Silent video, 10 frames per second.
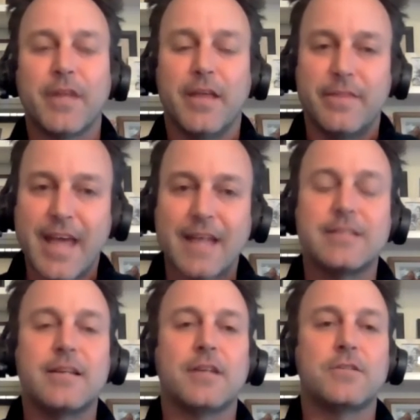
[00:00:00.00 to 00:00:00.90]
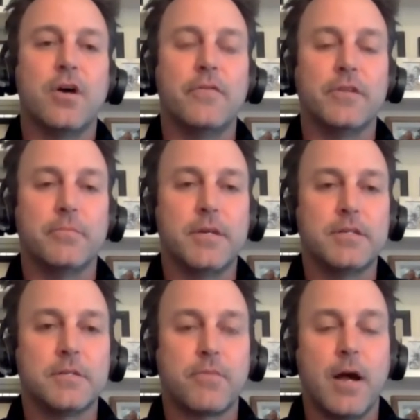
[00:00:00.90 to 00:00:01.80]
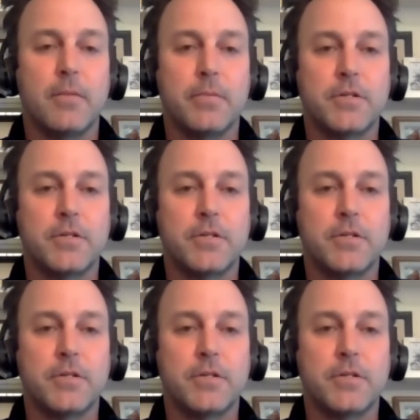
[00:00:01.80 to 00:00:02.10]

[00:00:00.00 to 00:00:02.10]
and that's not solving the business problem.